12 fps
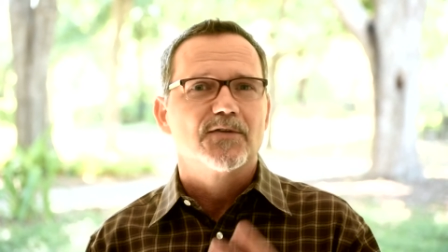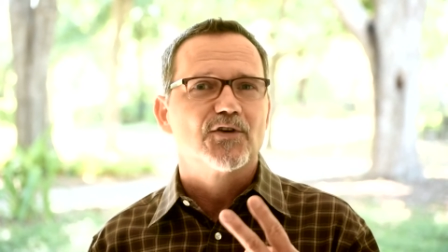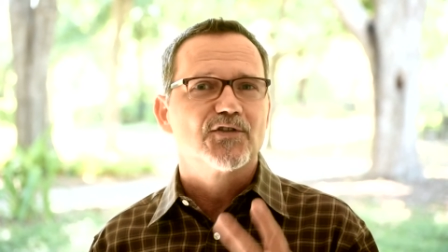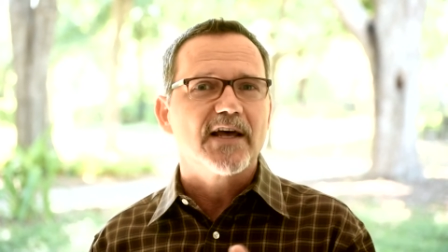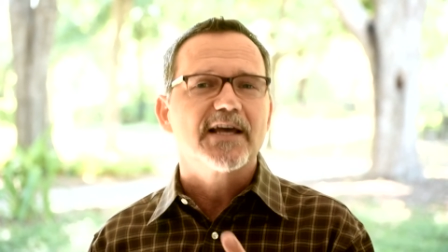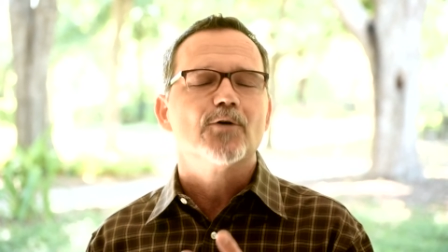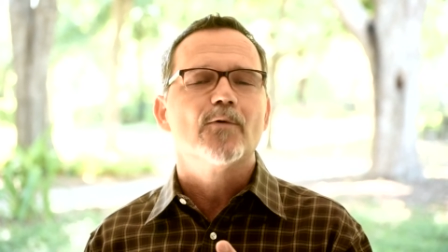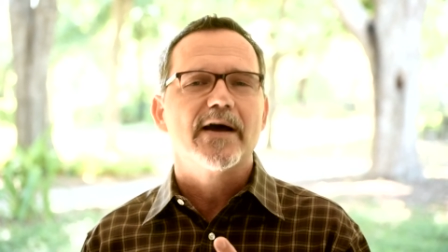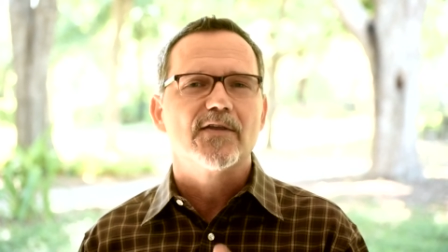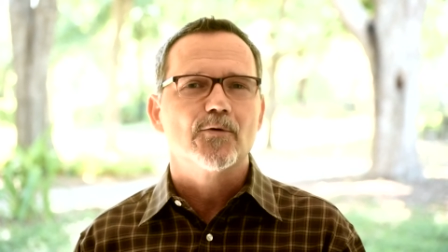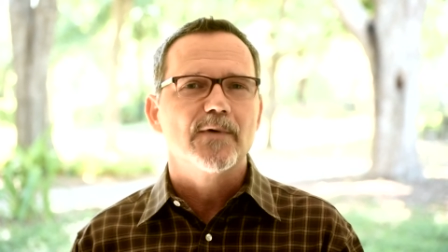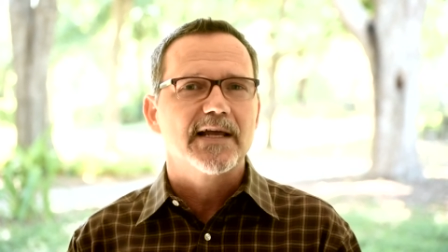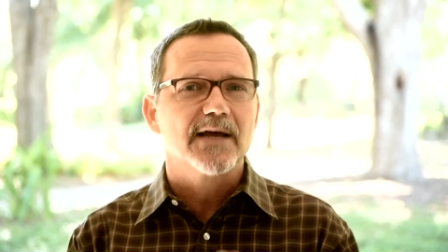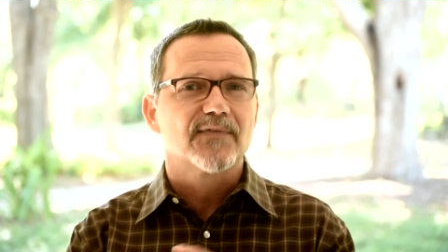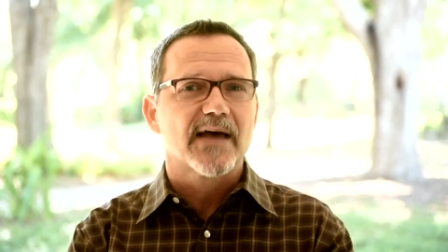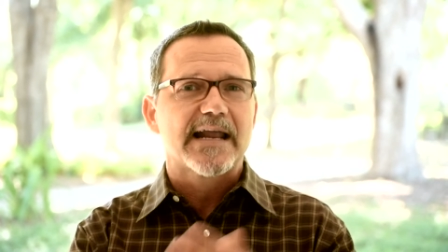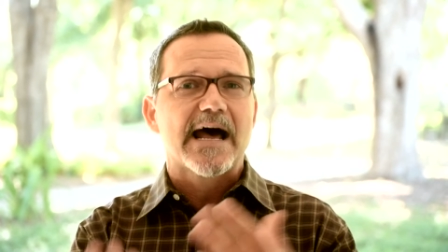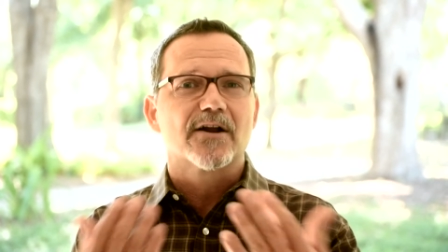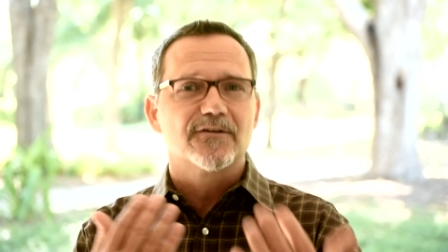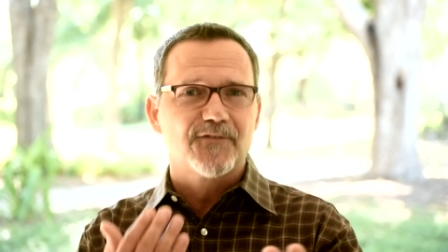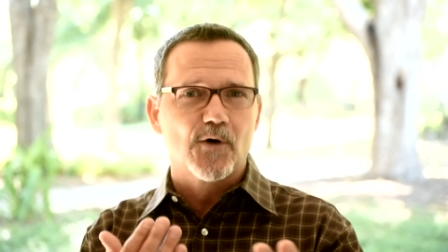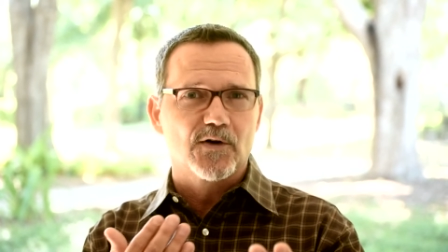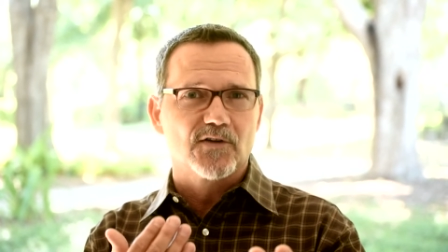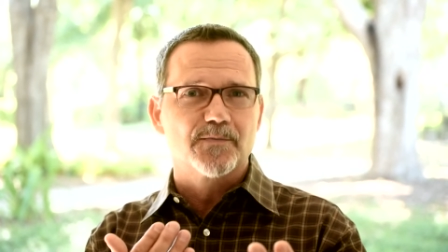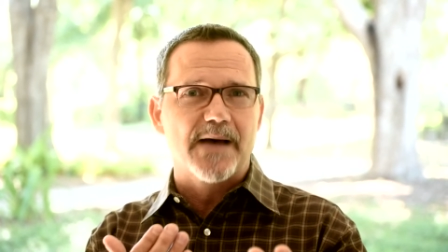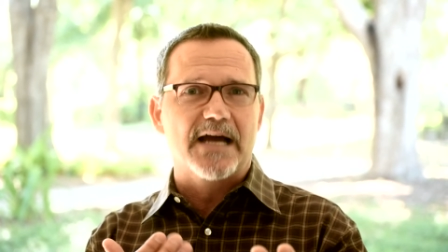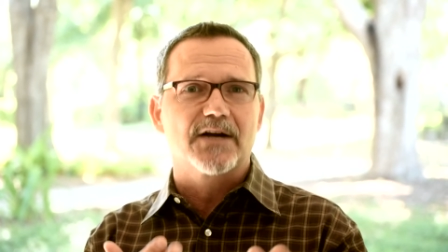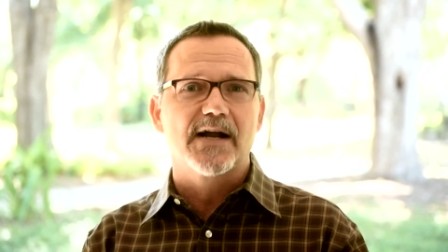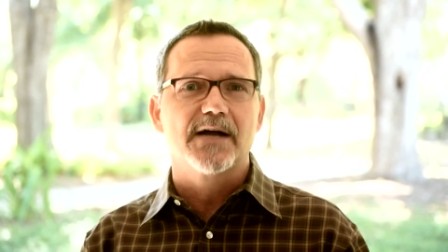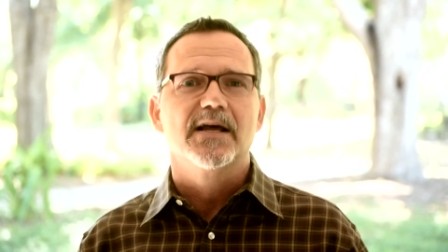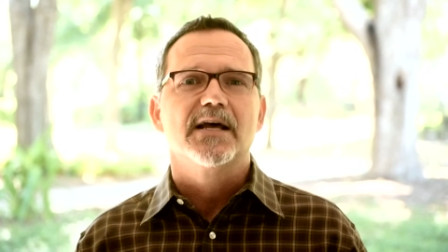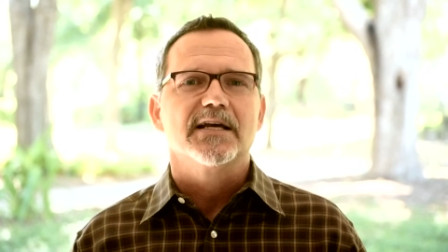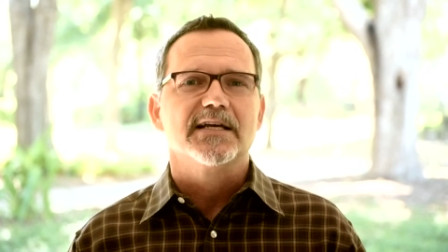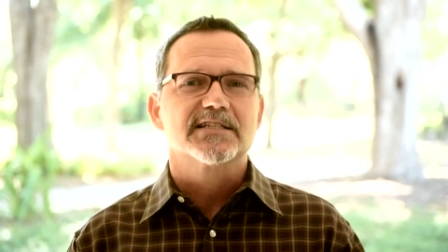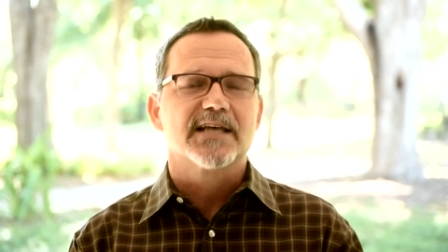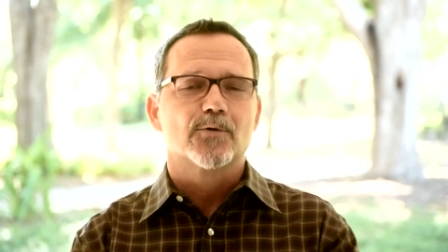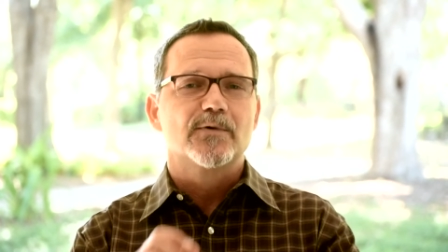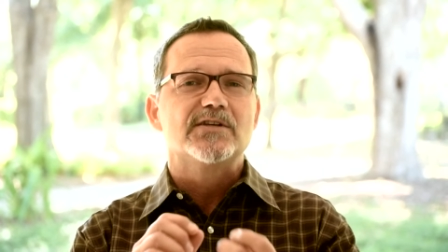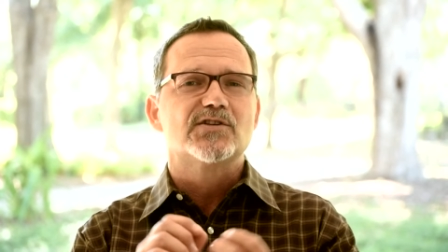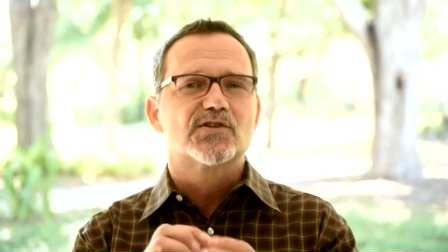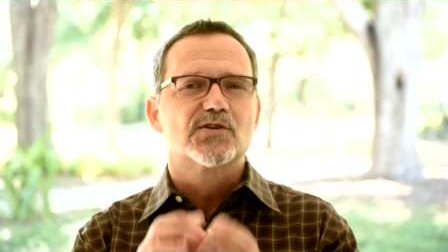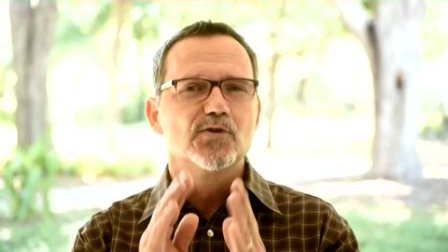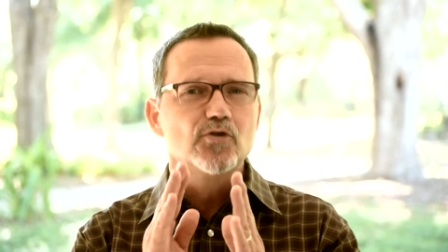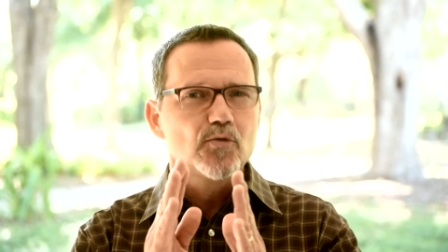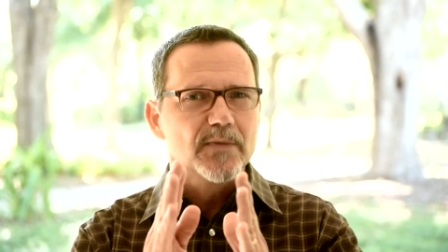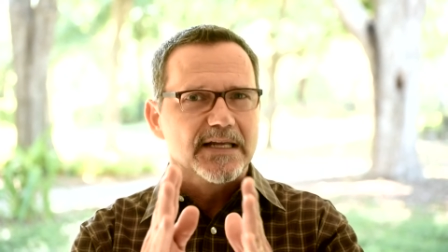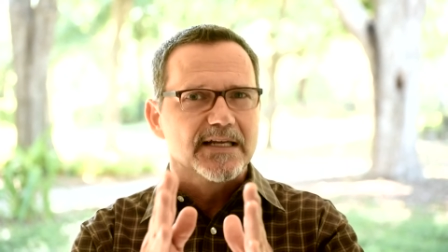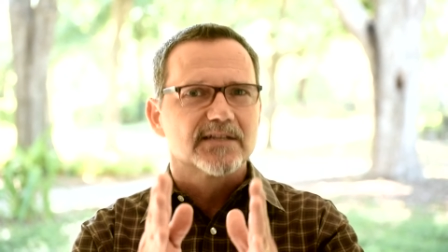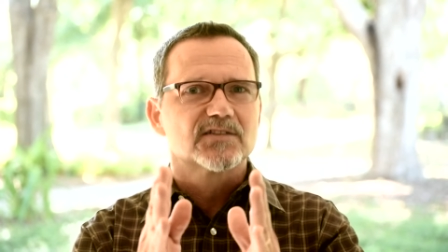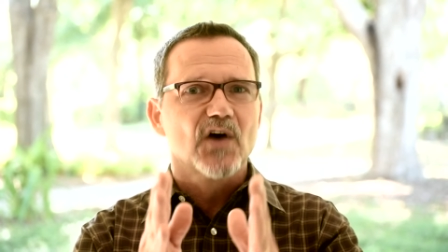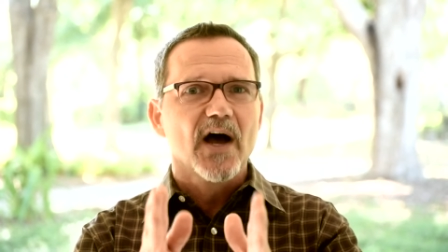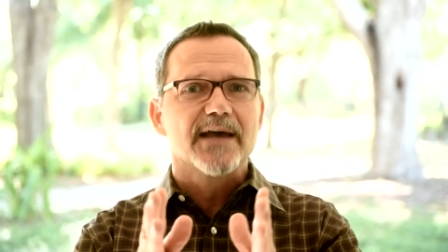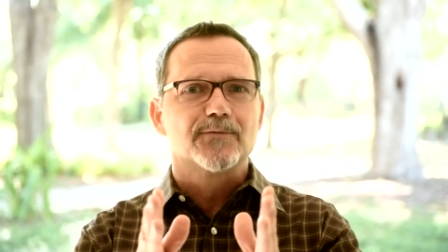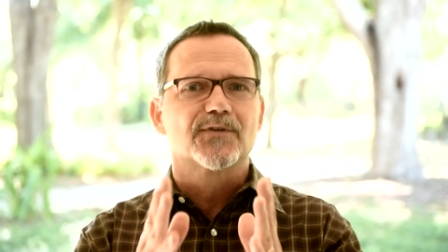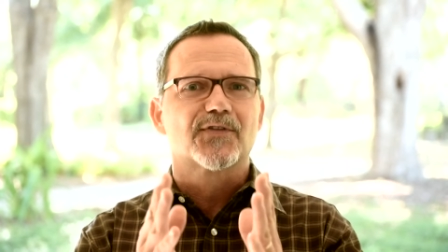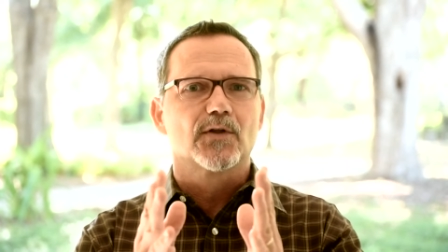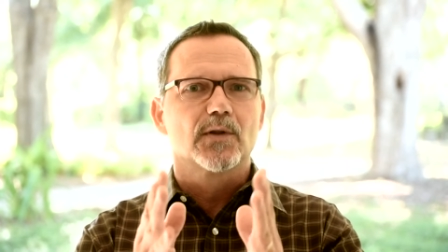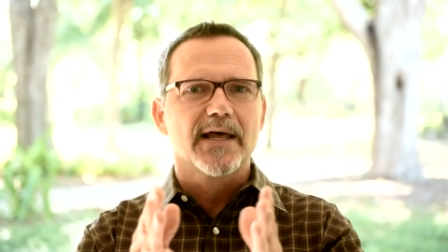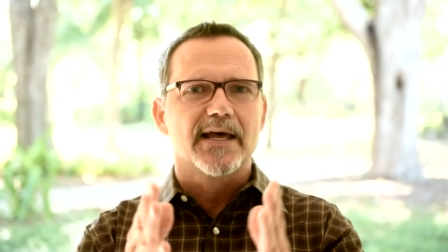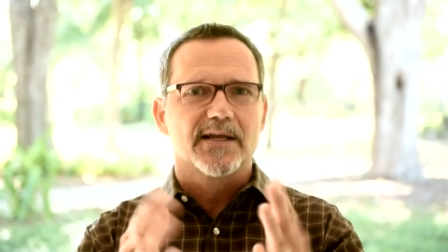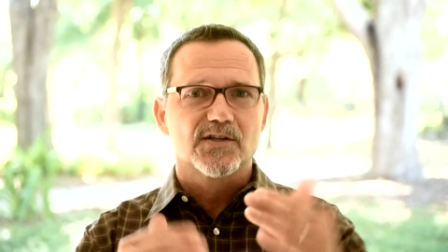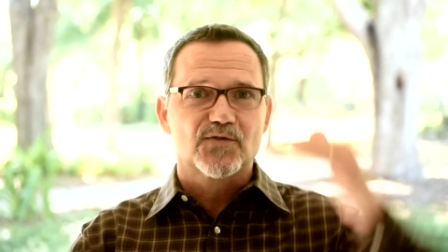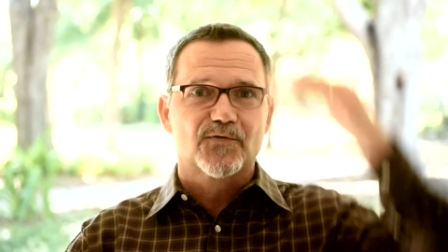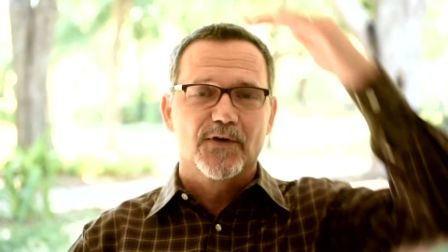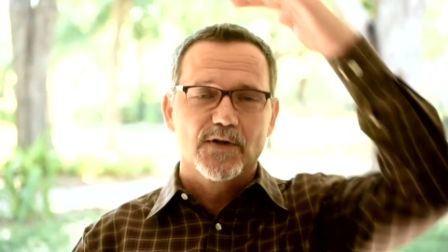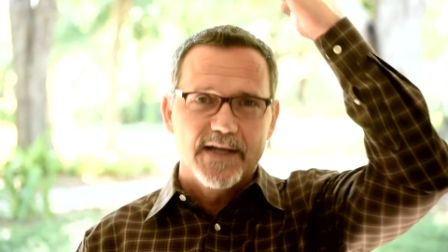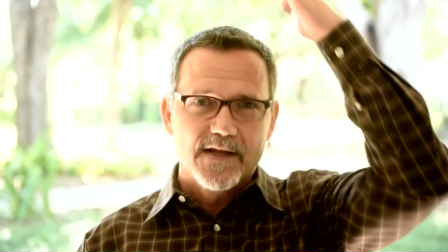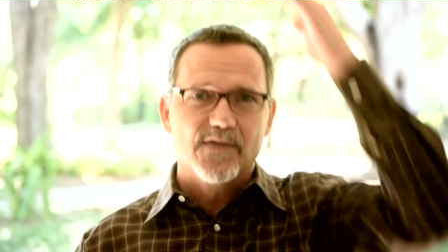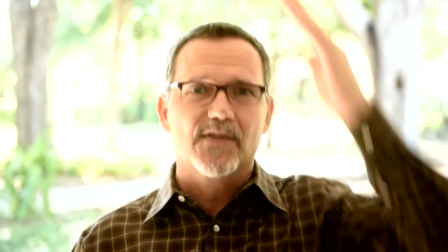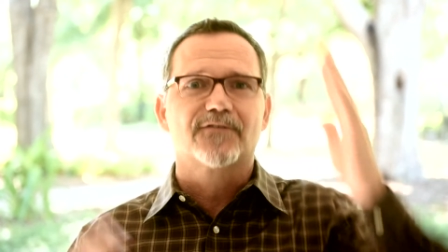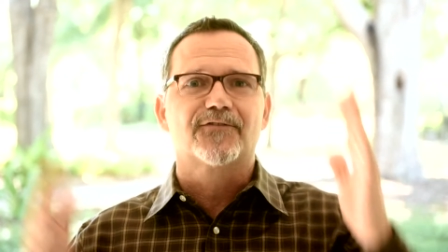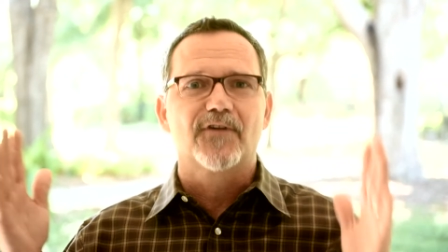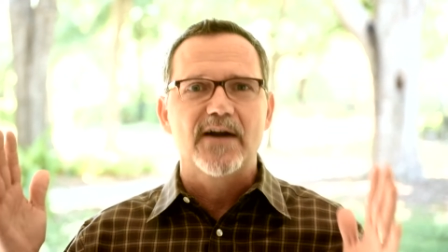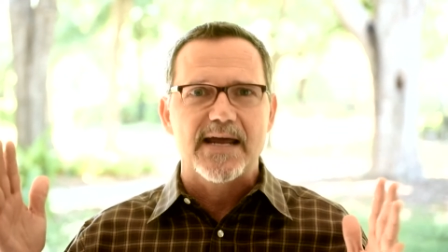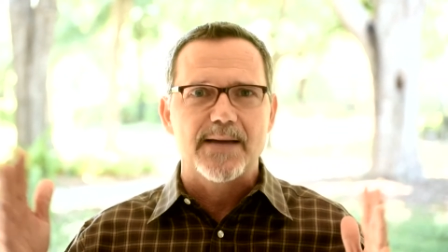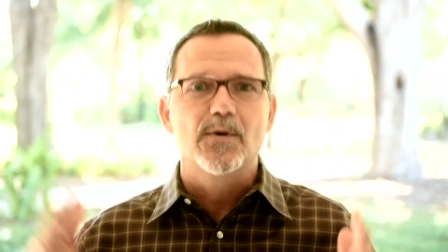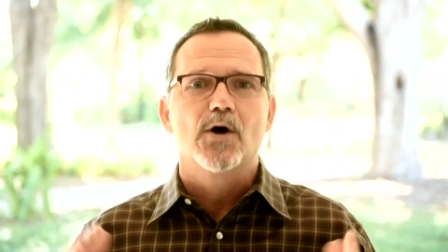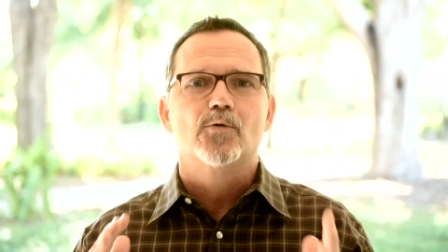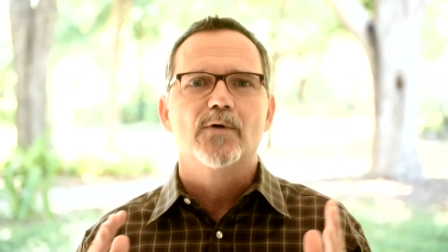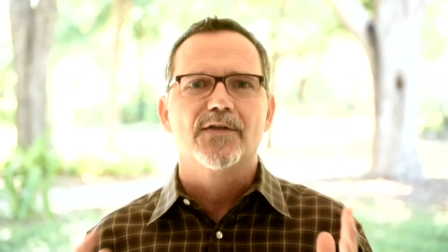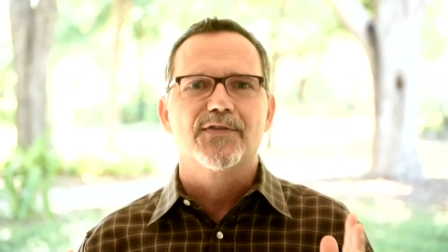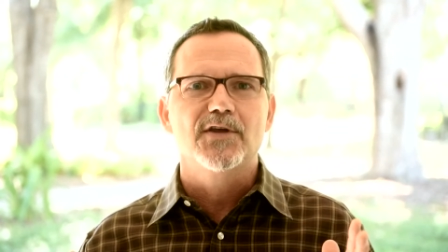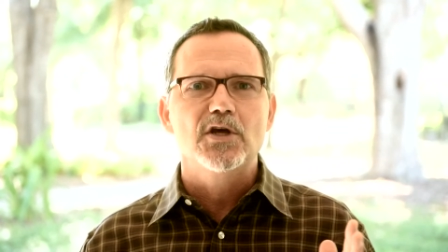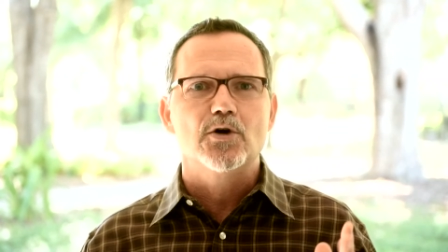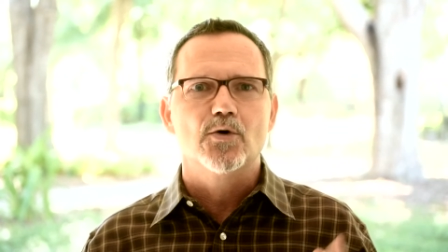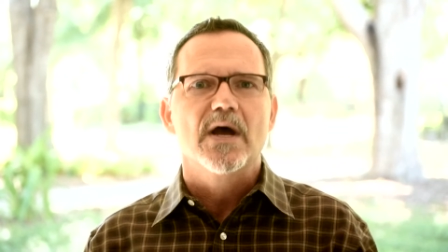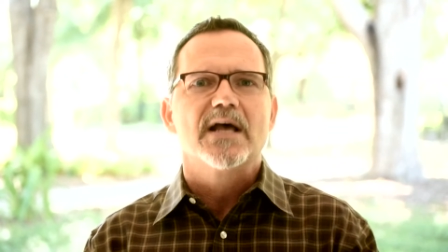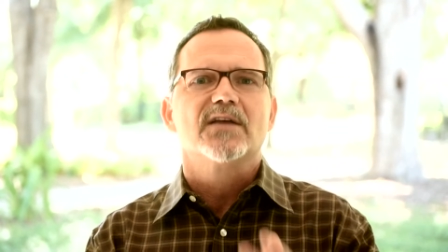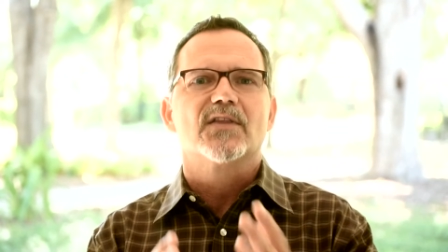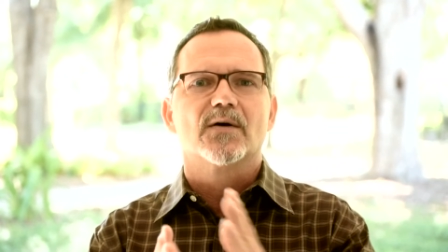The second way that we get that out of focus background is that we zoom in tight with the lens, filling the frame with you.